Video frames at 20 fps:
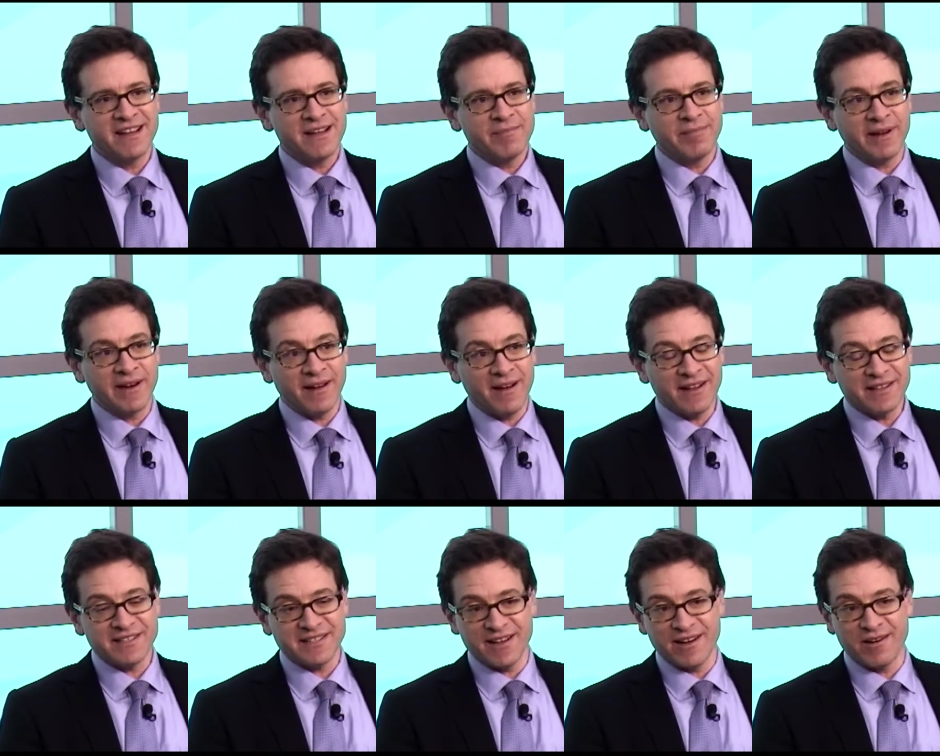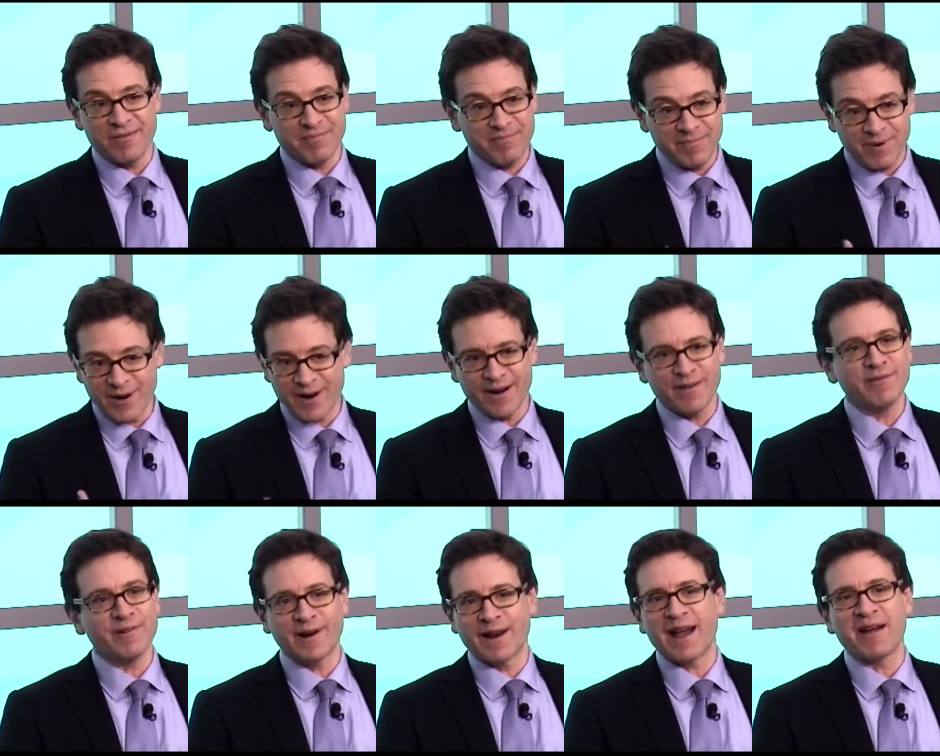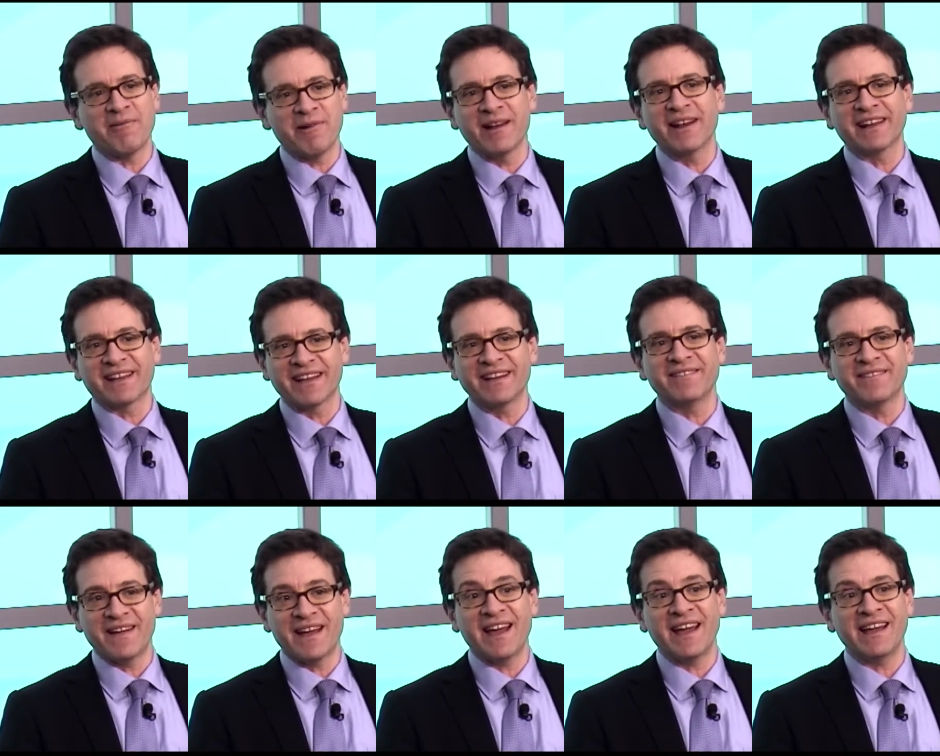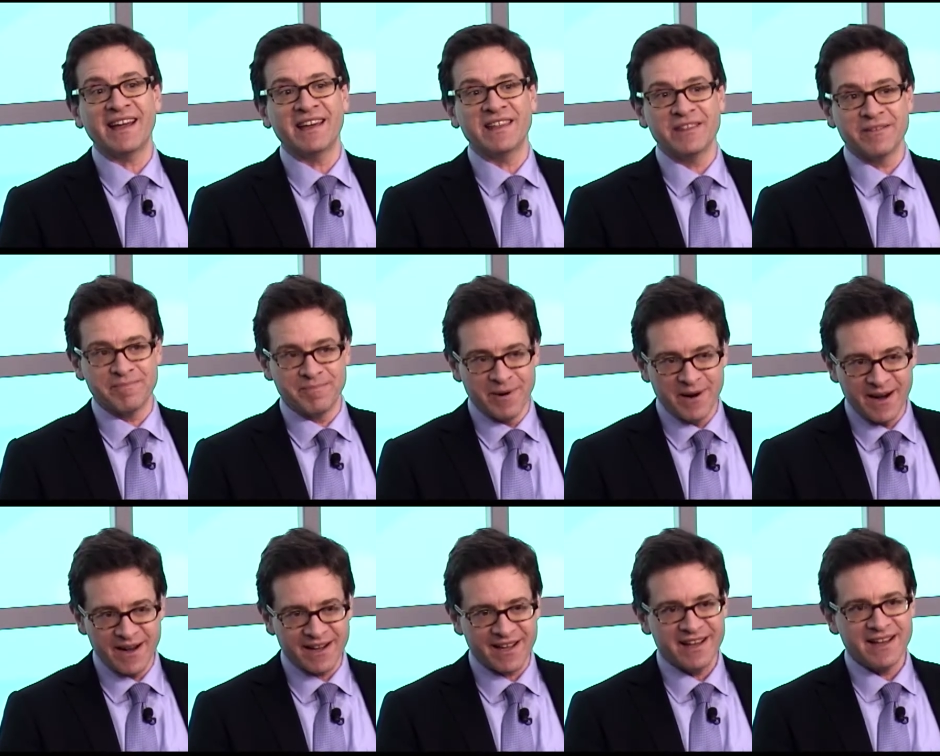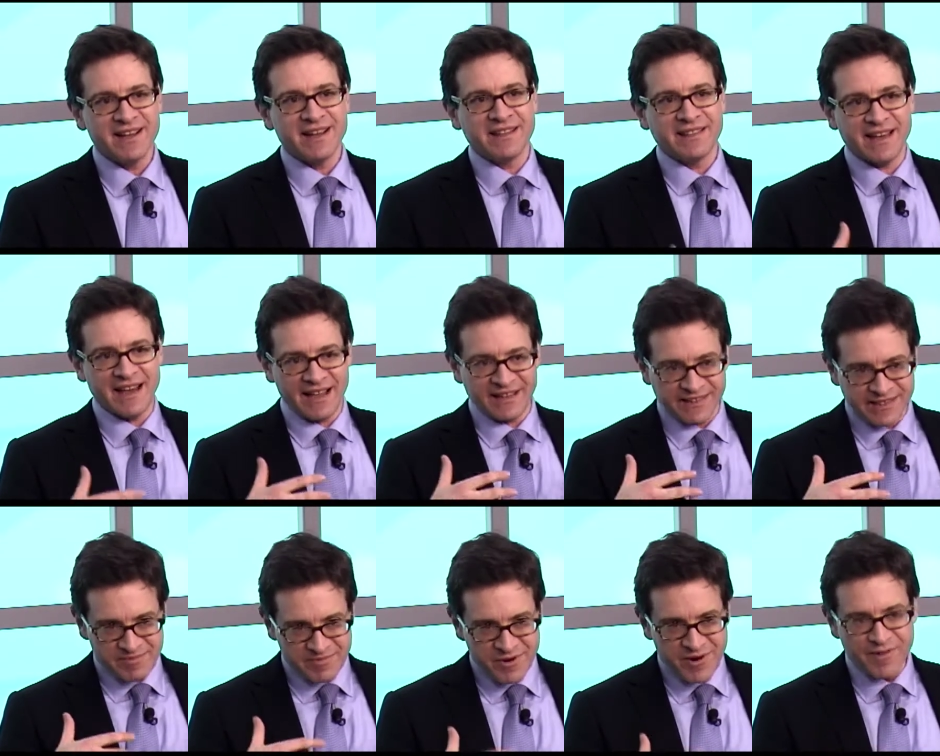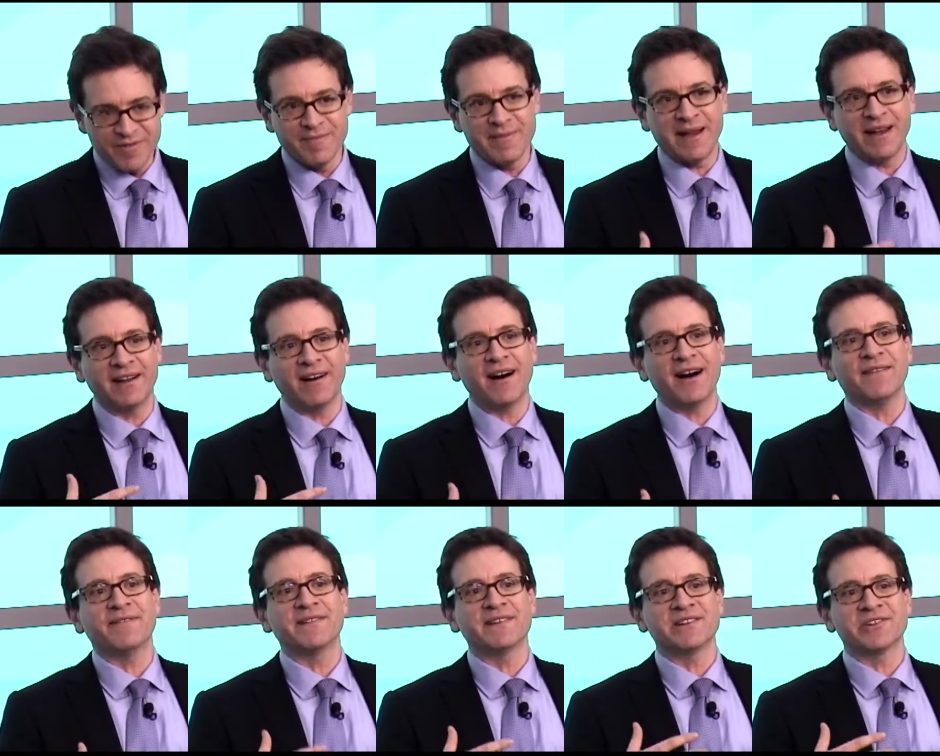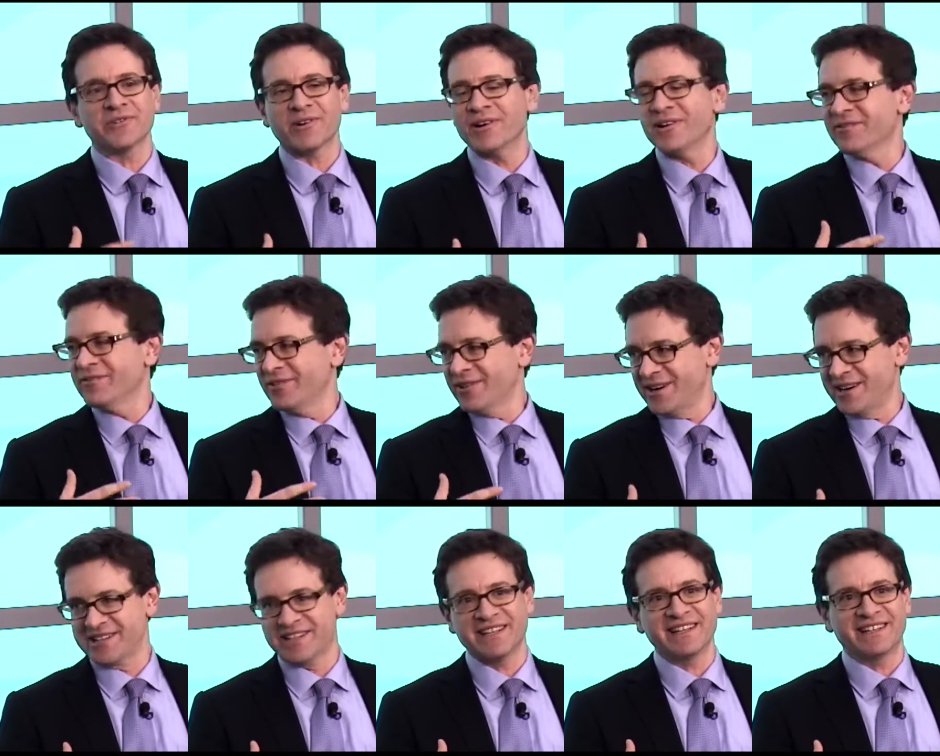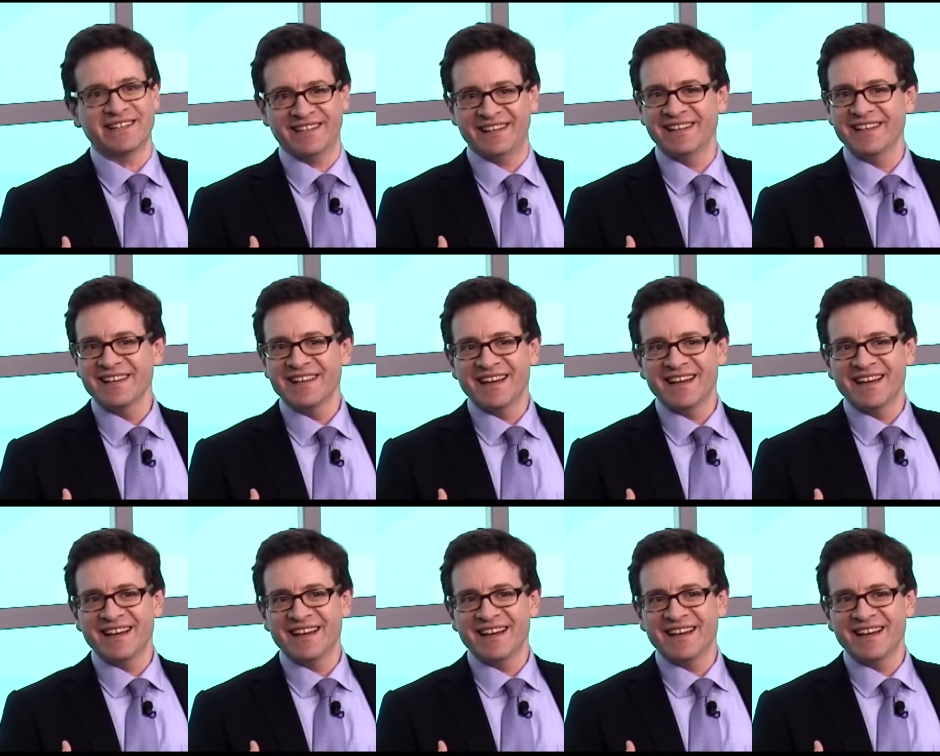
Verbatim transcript: but also part of what I want to convey in the book, that the movement often drove Washington.